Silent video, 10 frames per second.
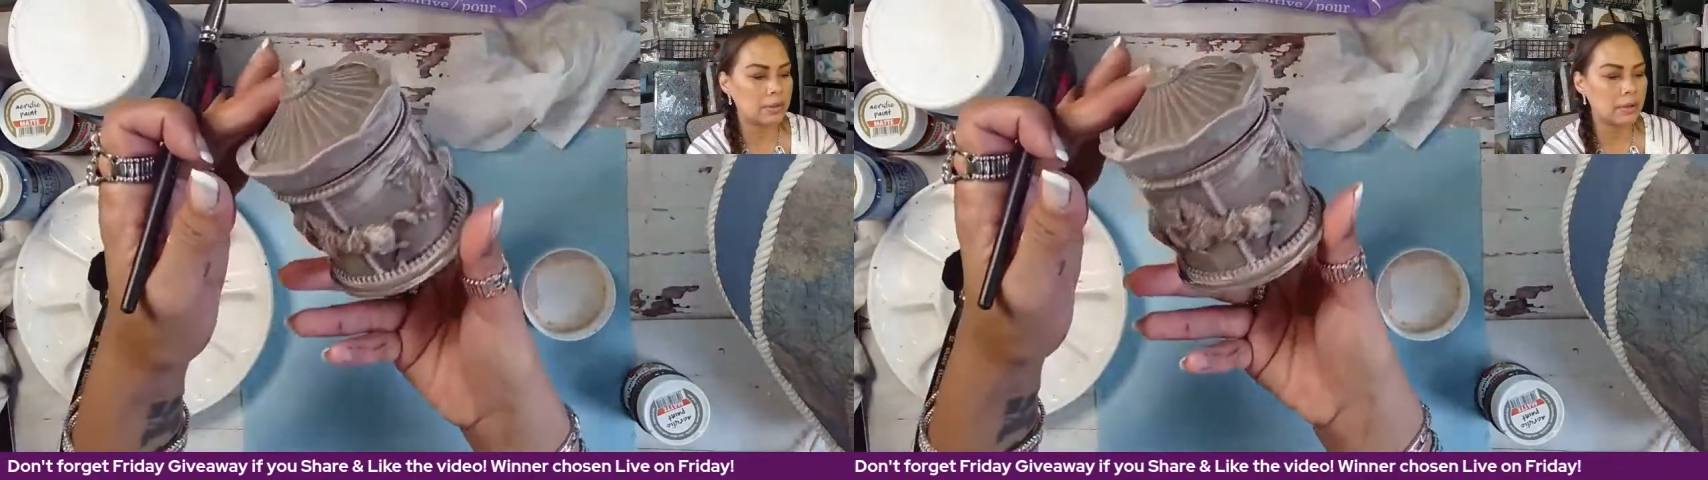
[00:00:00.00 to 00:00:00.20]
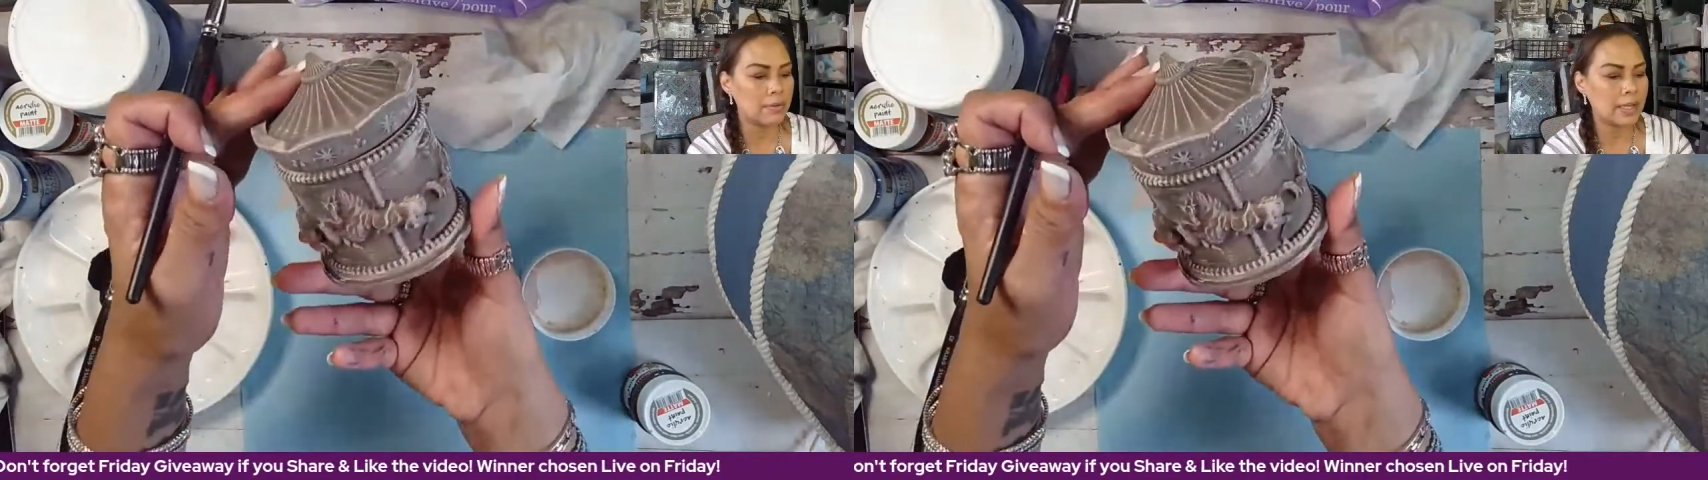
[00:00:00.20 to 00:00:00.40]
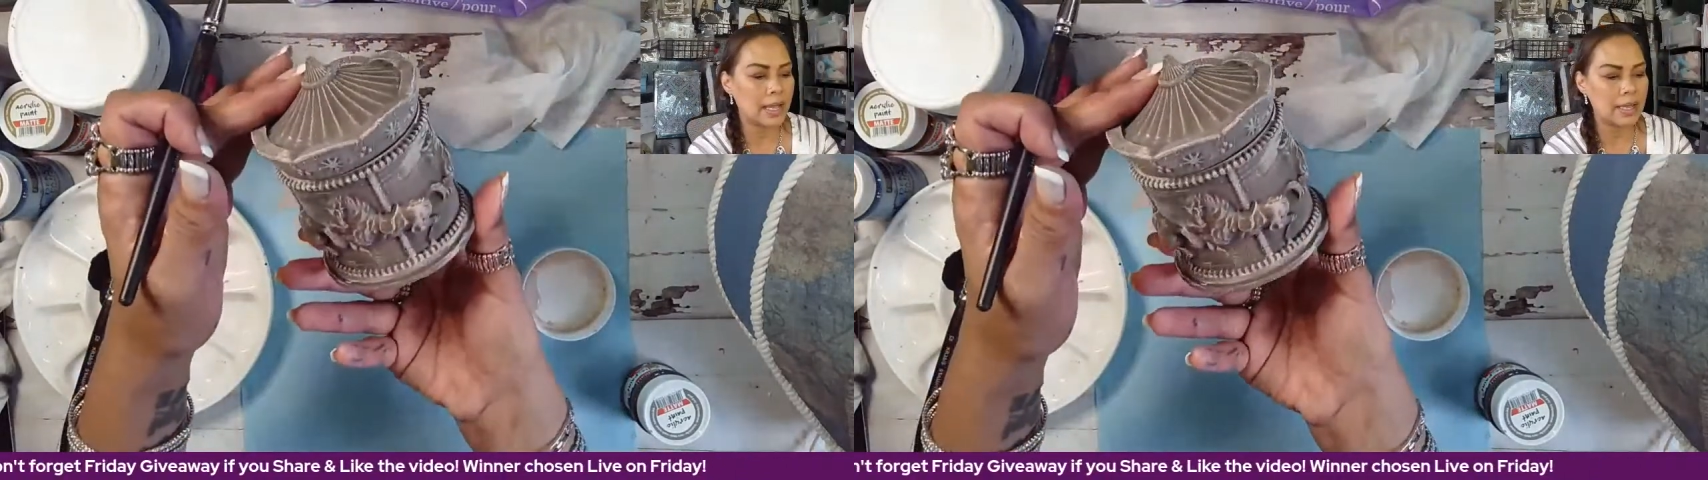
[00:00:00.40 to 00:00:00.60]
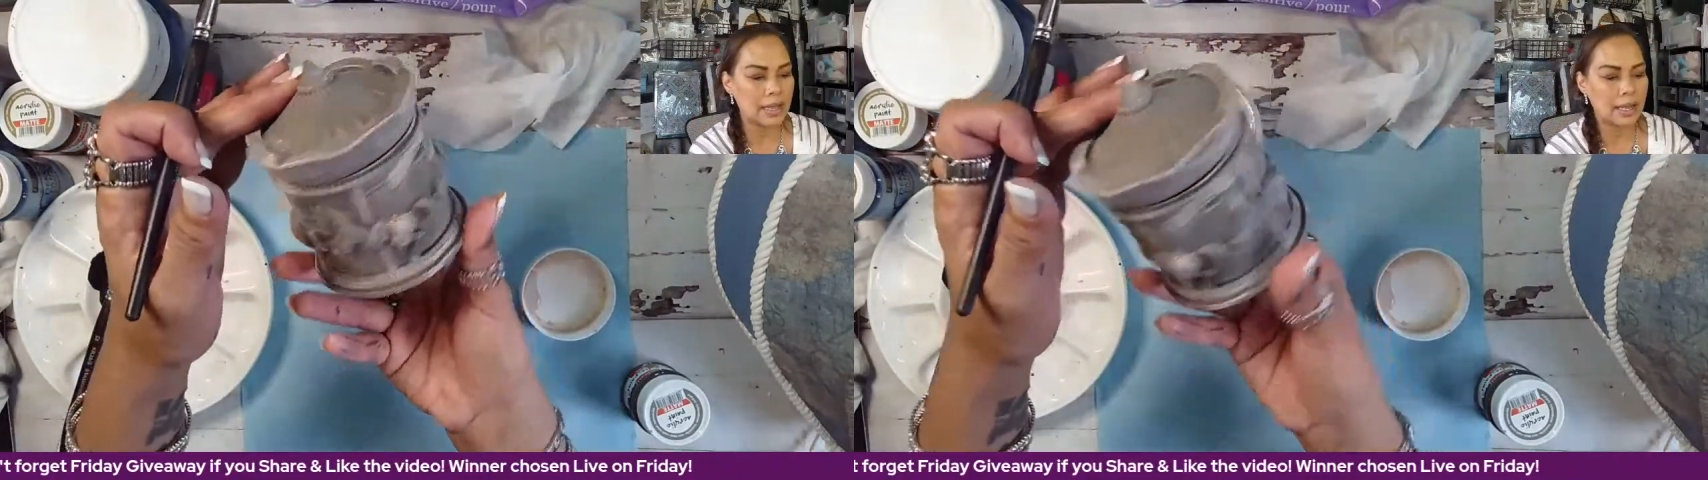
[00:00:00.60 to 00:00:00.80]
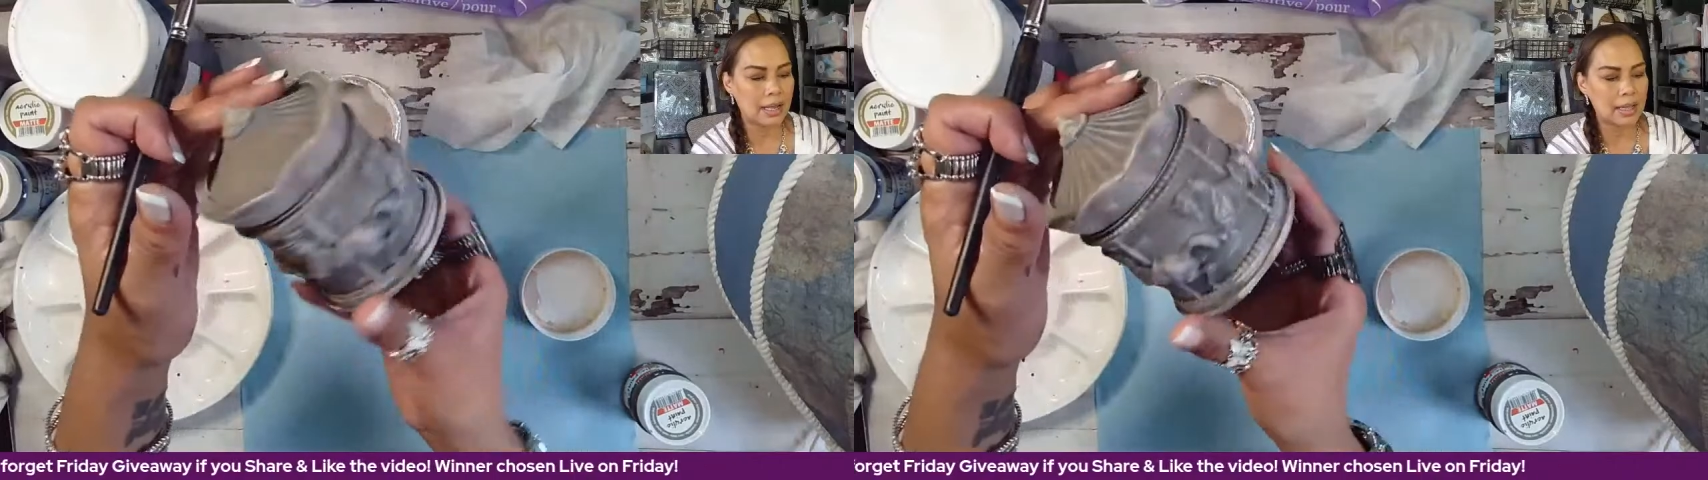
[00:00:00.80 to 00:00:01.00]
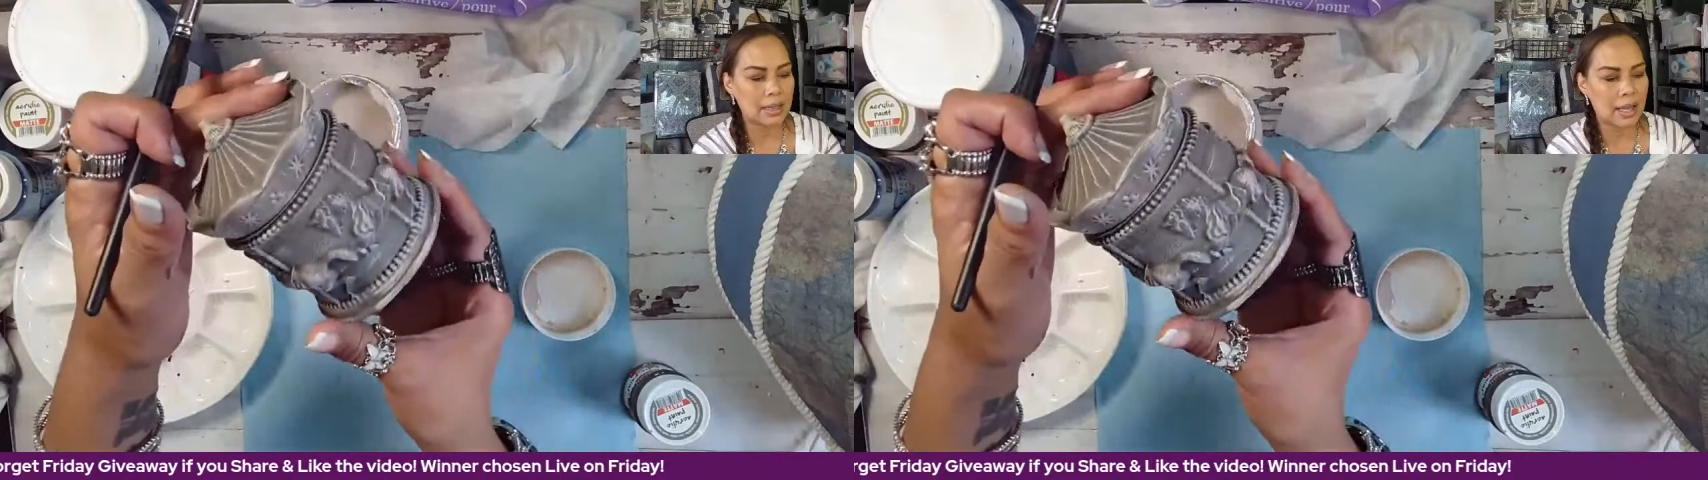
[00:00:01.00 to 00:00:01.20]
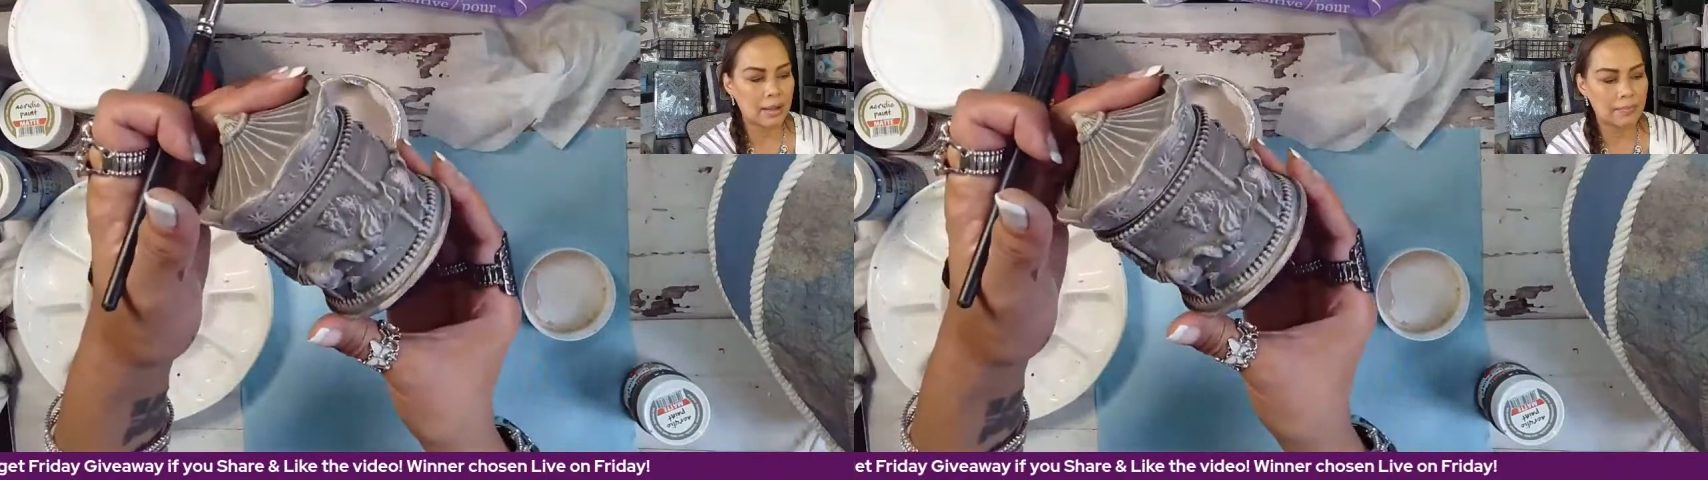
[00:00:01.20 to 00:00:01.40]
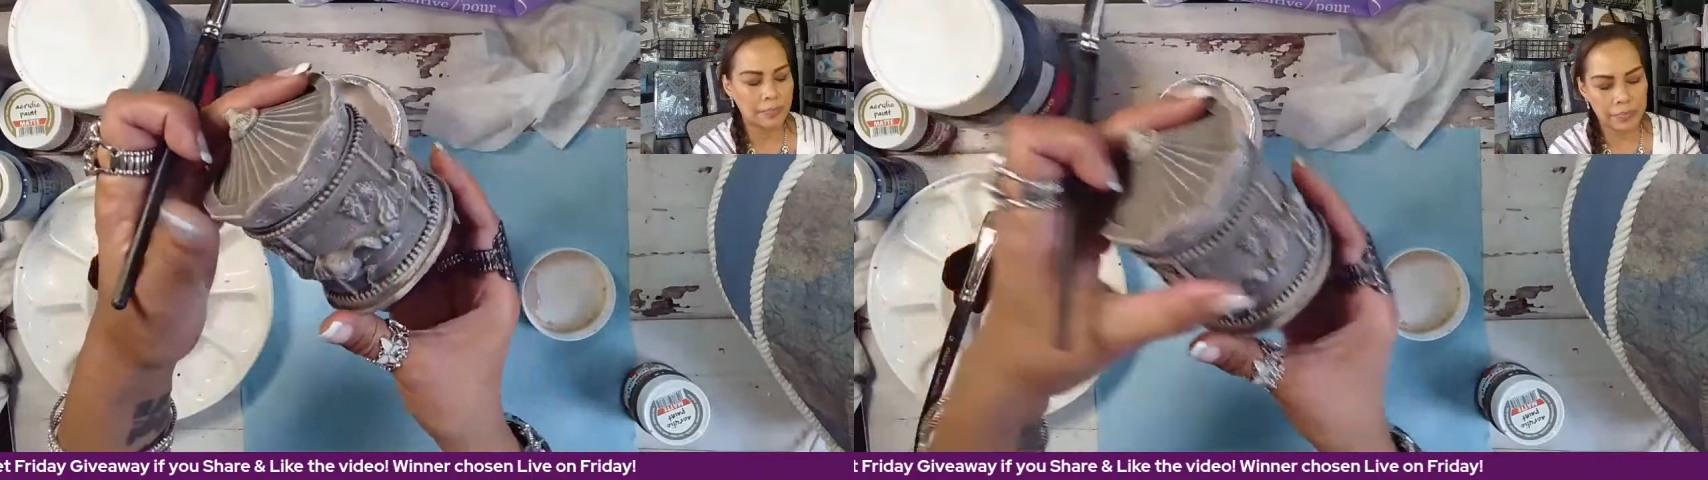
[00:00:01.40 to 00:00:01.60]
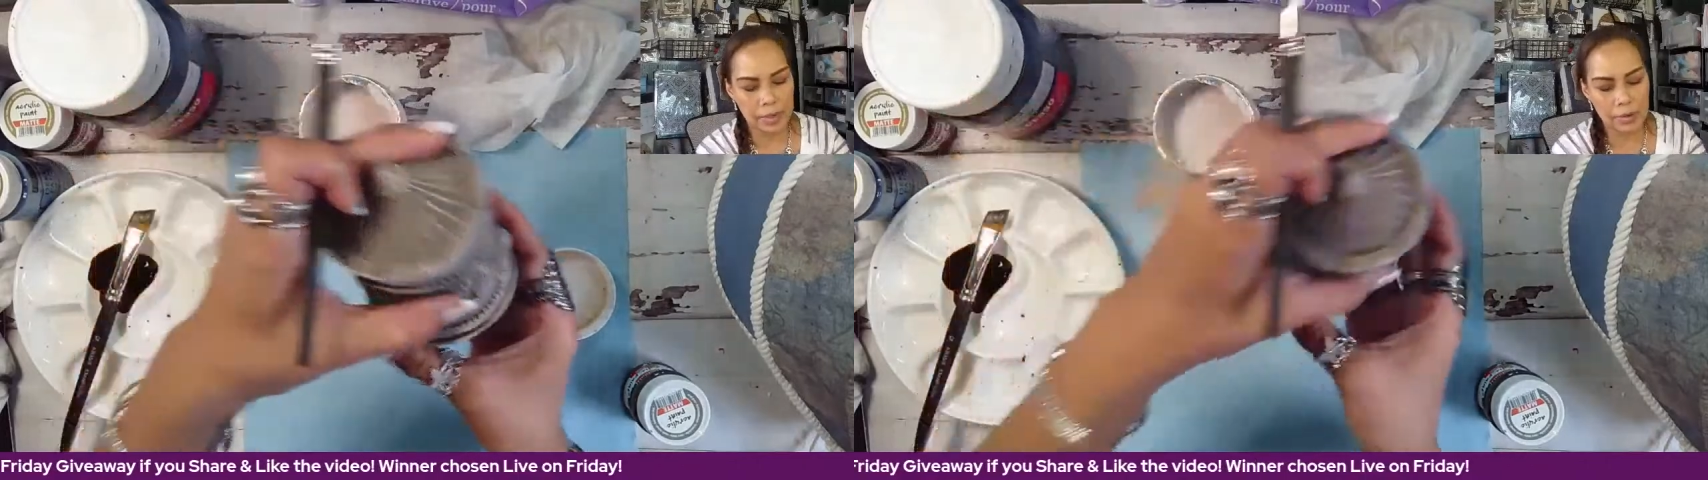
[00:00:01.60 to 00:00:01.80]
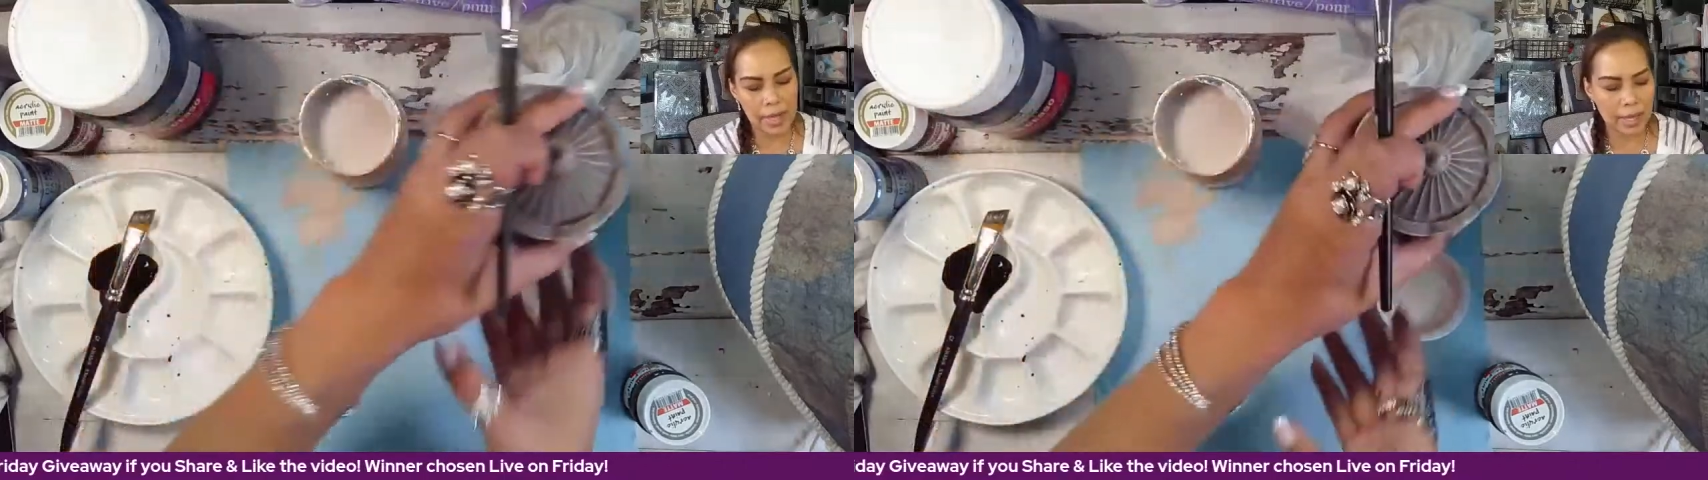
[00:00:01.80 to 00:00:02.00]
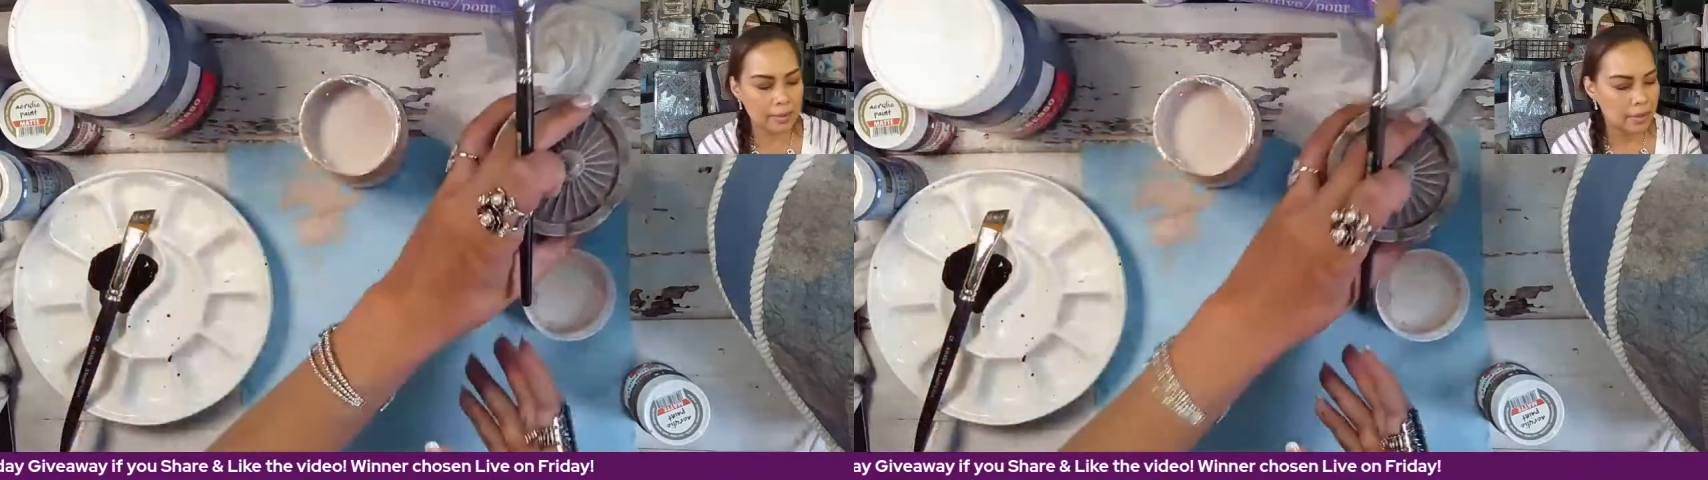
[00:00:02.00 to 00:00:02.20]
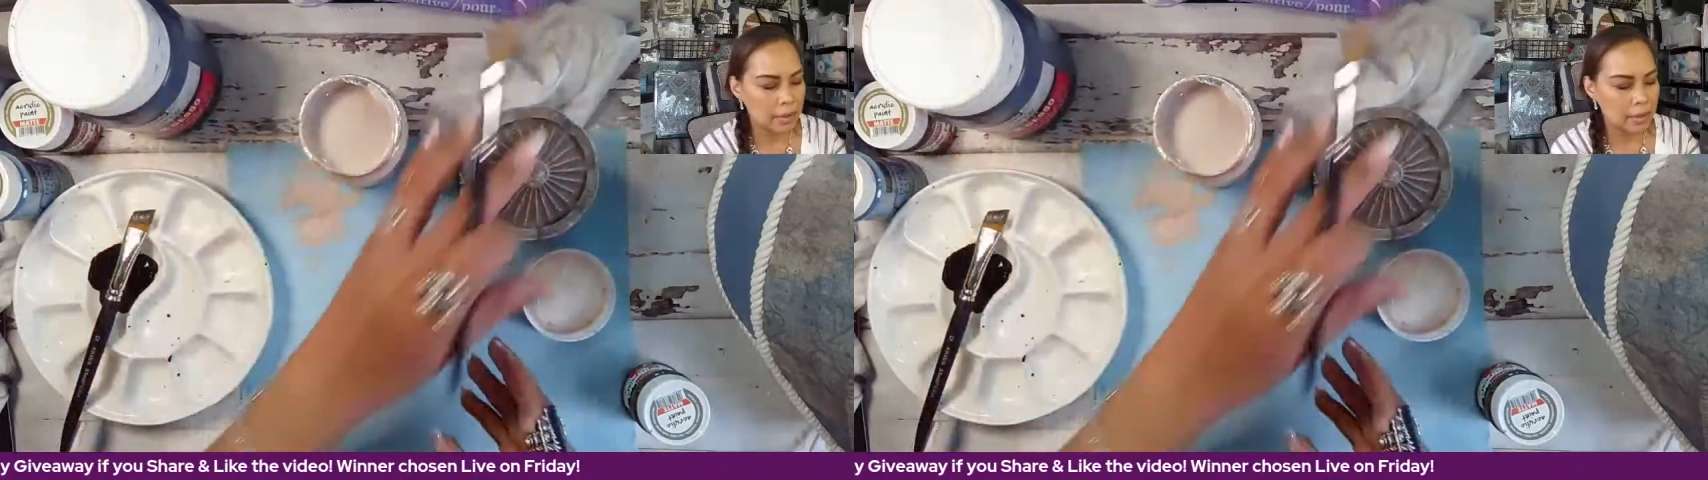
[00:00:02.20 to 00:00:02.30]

Oh, I like that, like that. Okay,